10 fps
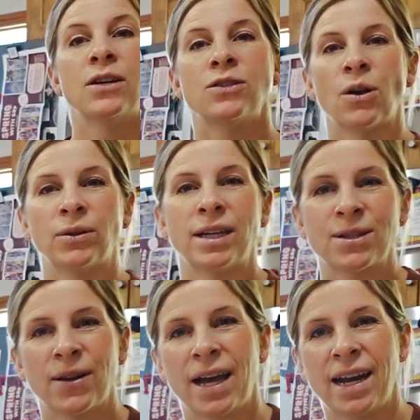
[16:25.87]
So let's
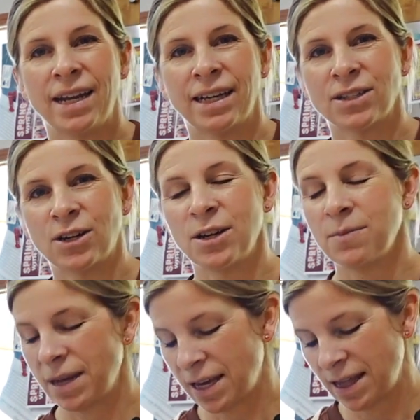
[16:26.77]
go ahead and get started
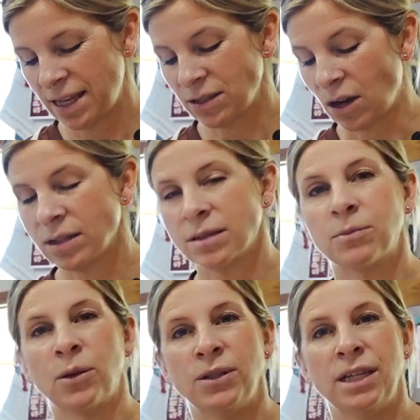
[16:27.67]
making these awesome
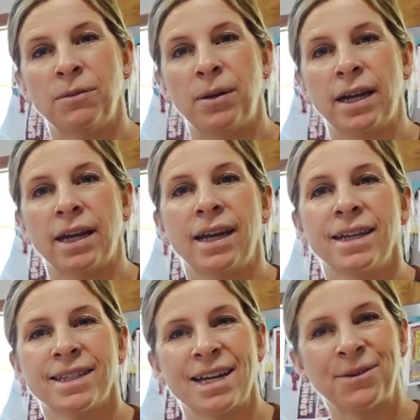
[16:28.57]
protein
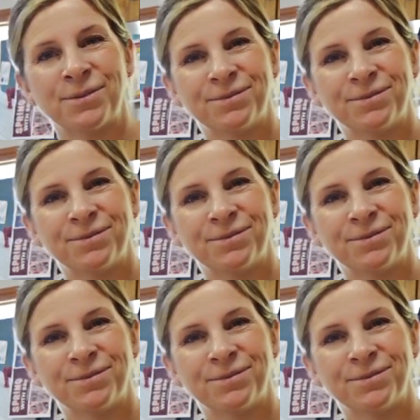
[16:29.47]
pancakes now.